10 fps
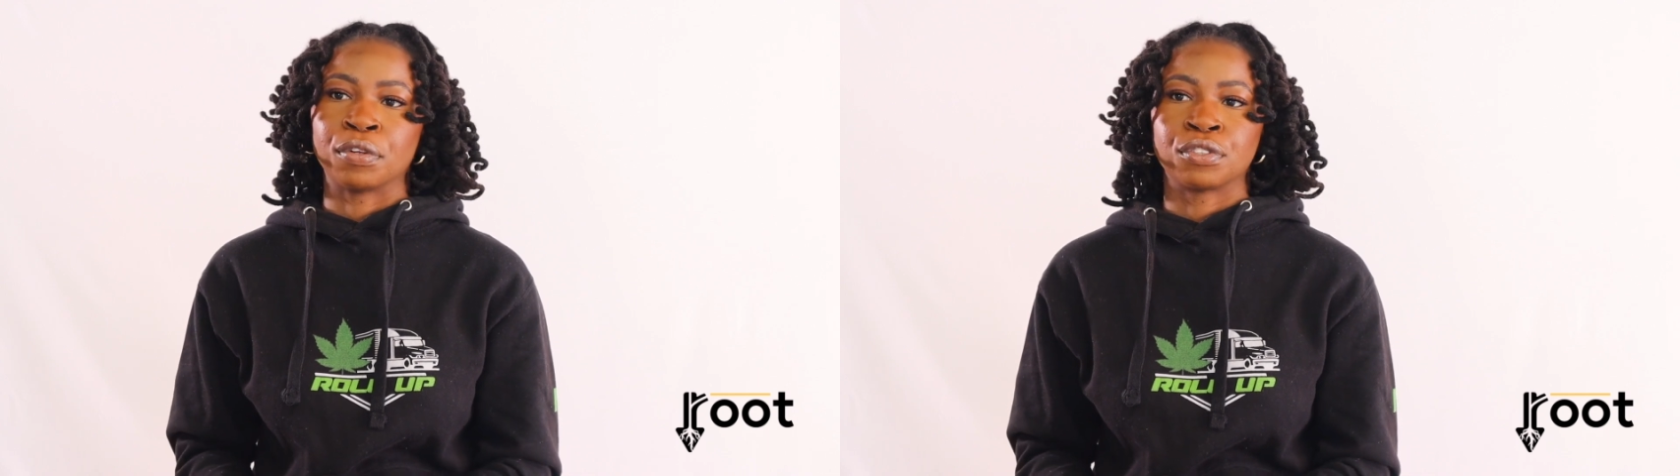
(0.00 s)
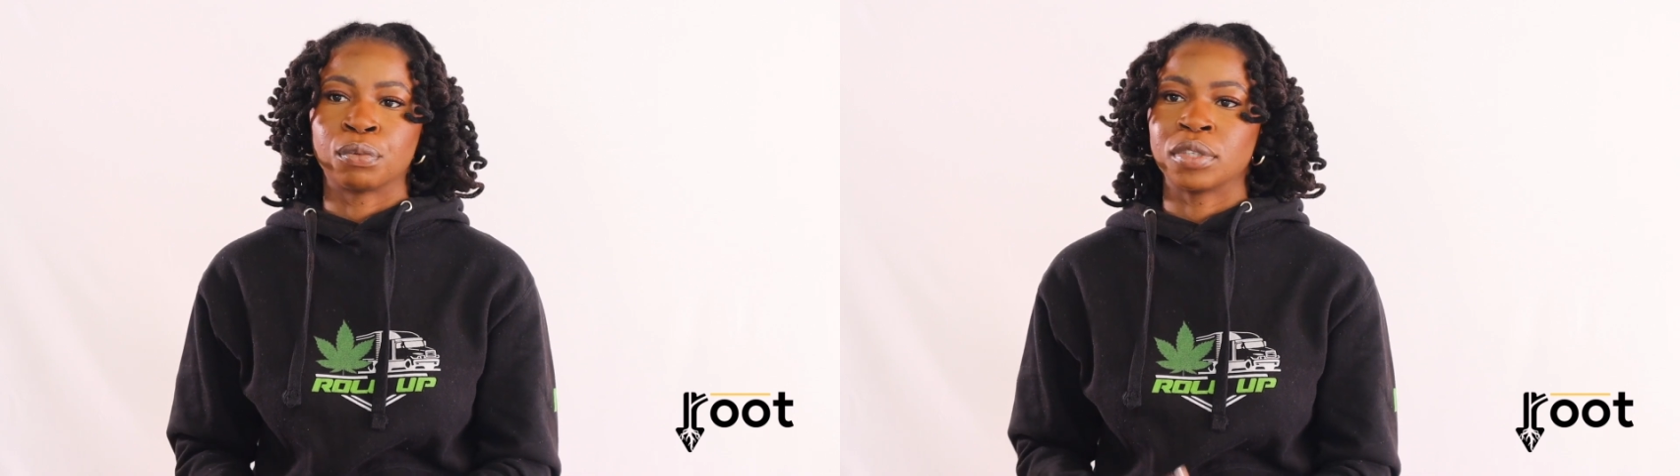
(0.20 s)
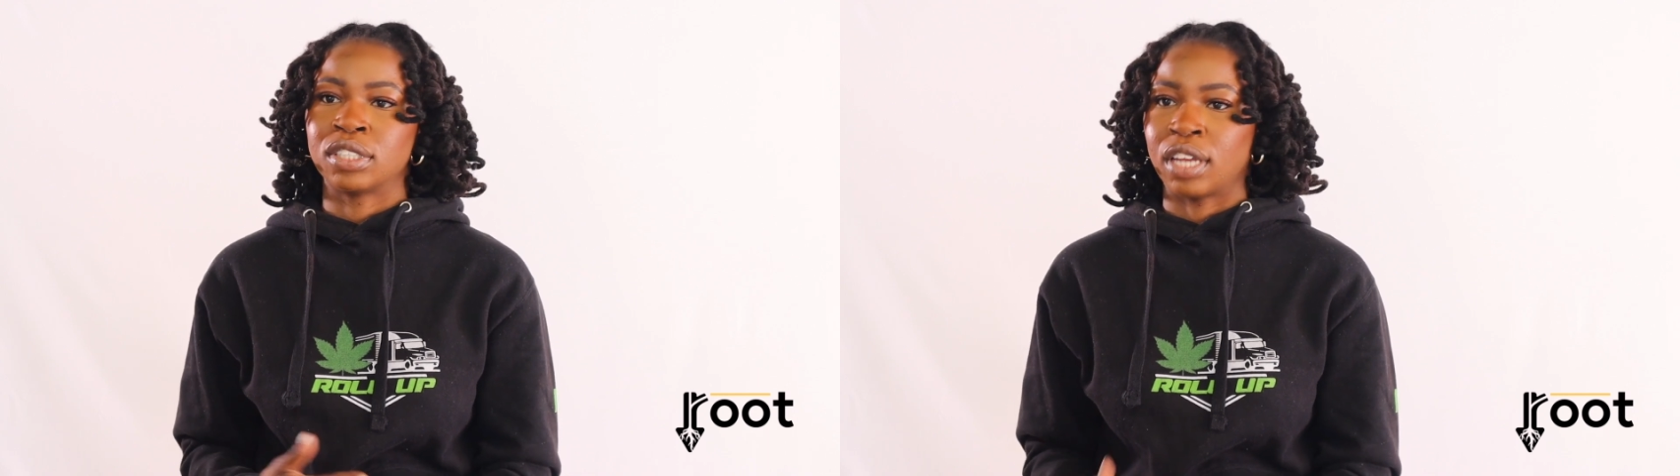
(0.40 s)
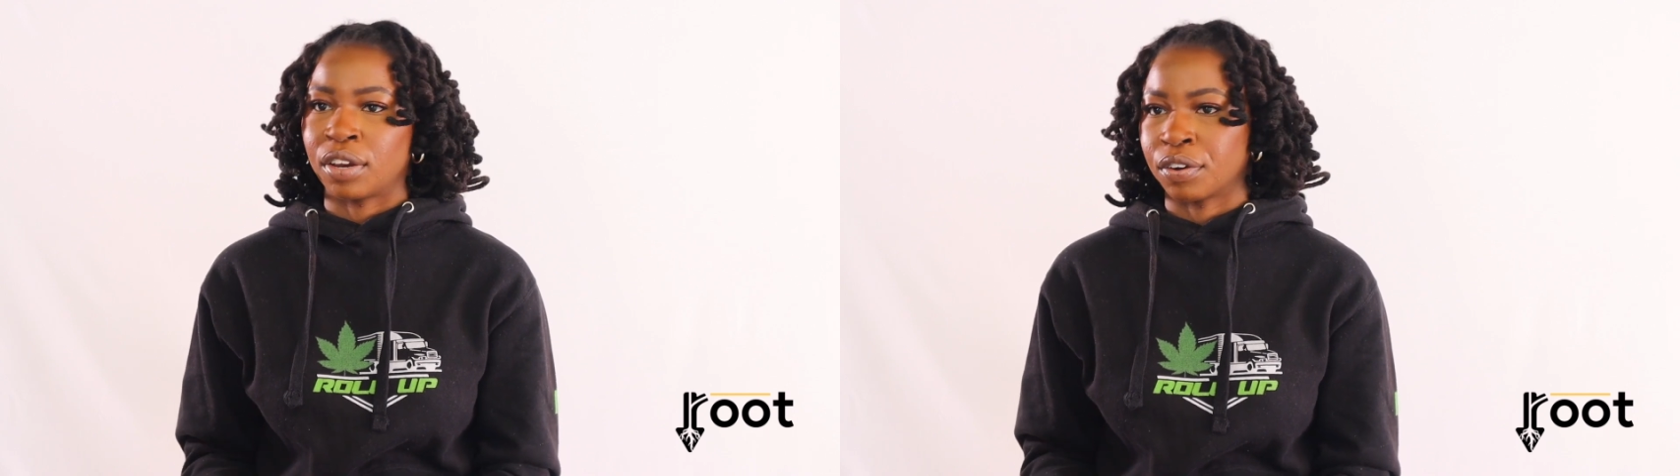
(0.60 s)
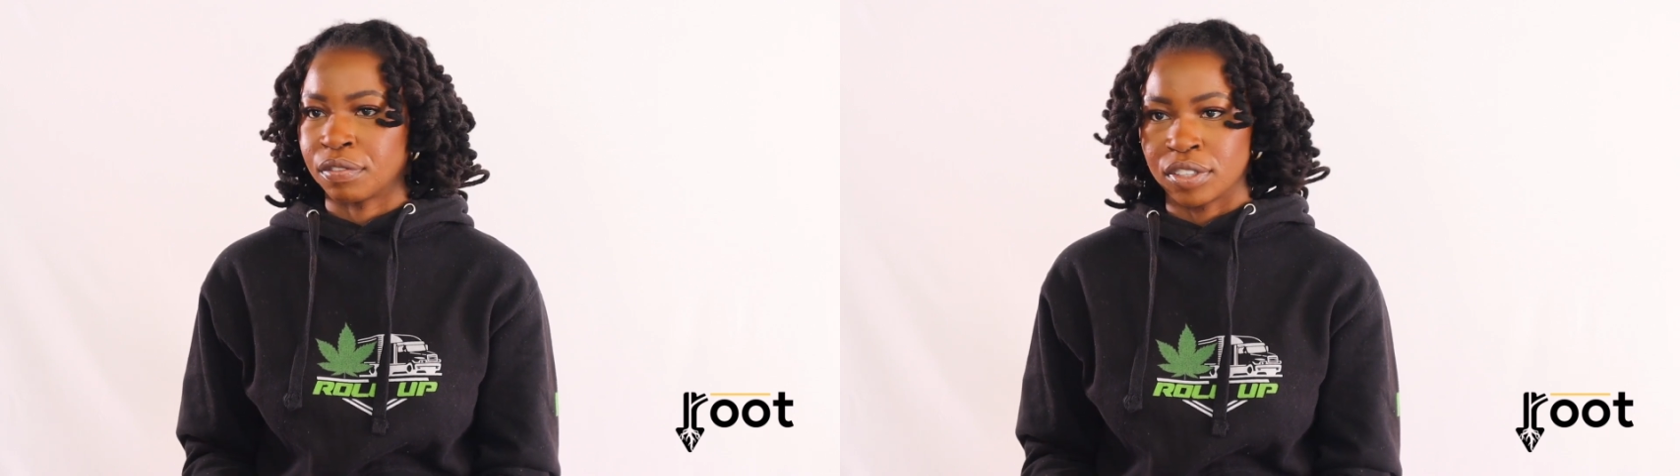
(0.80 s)
and so much
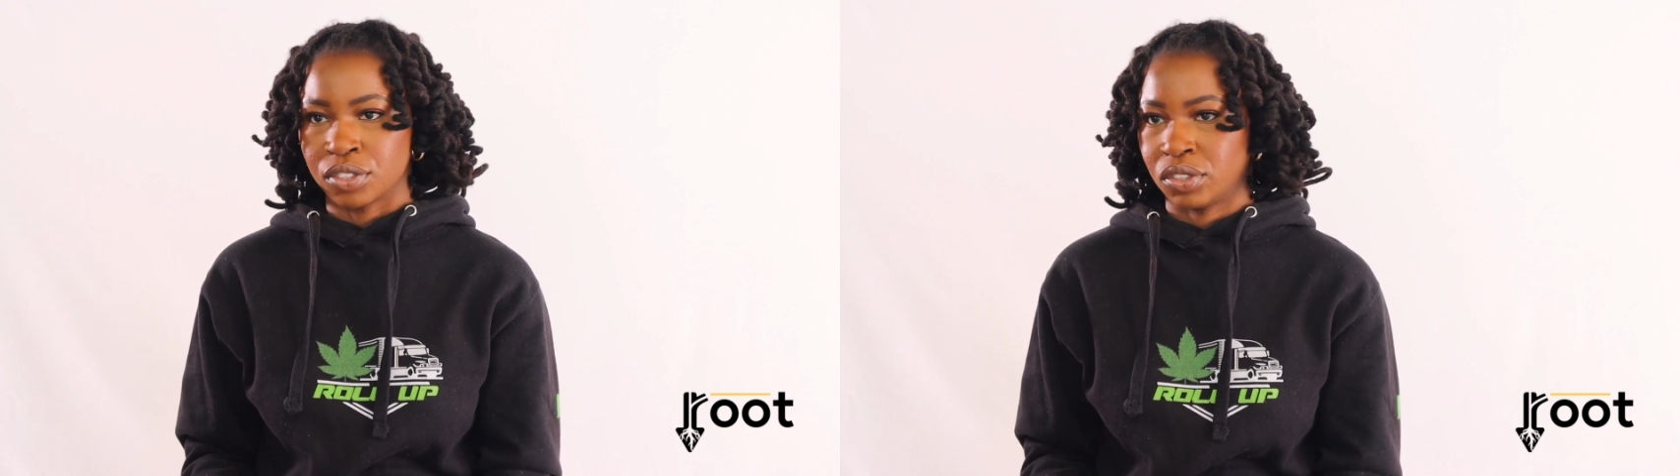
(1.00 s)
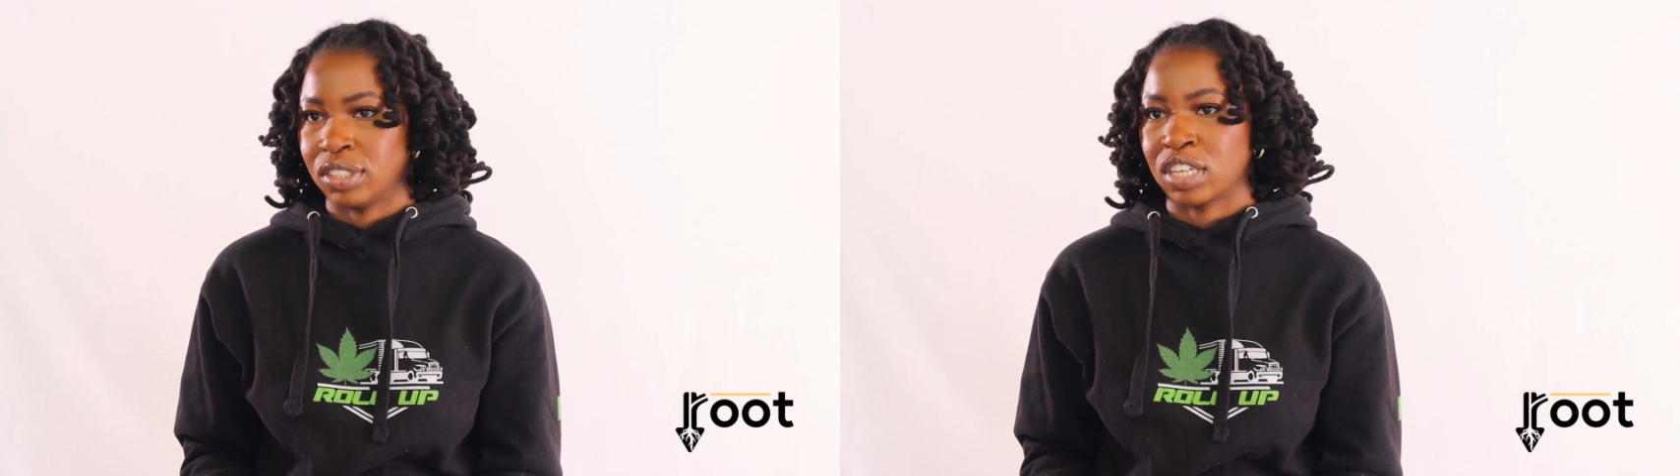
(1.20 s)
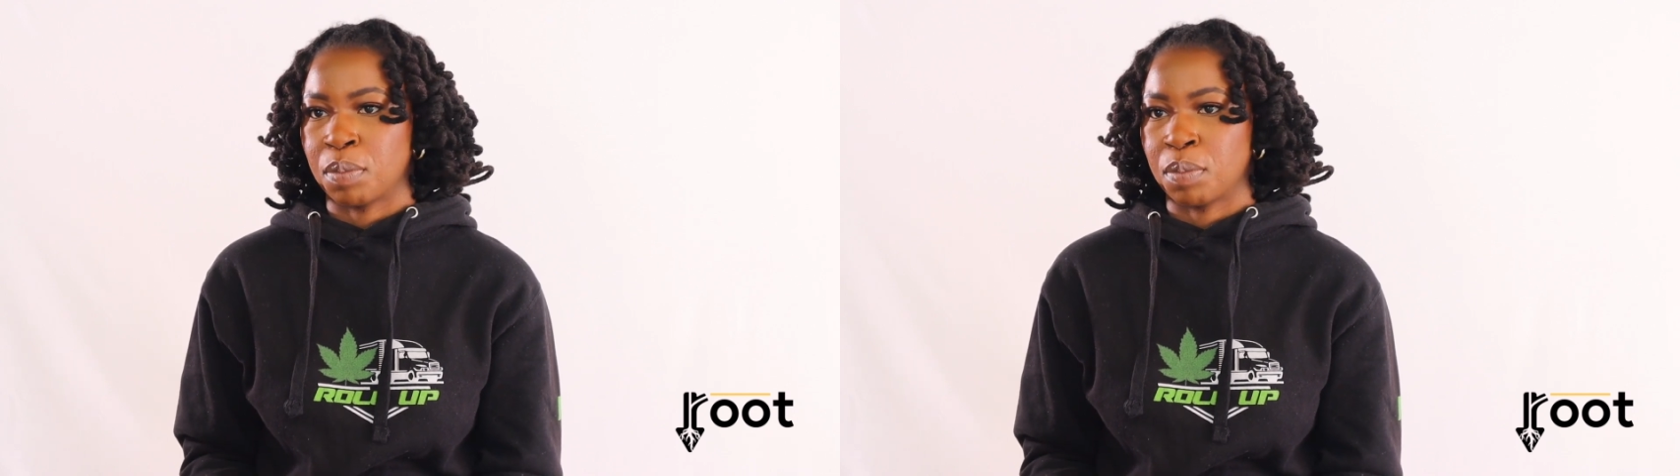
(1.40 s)
data and research is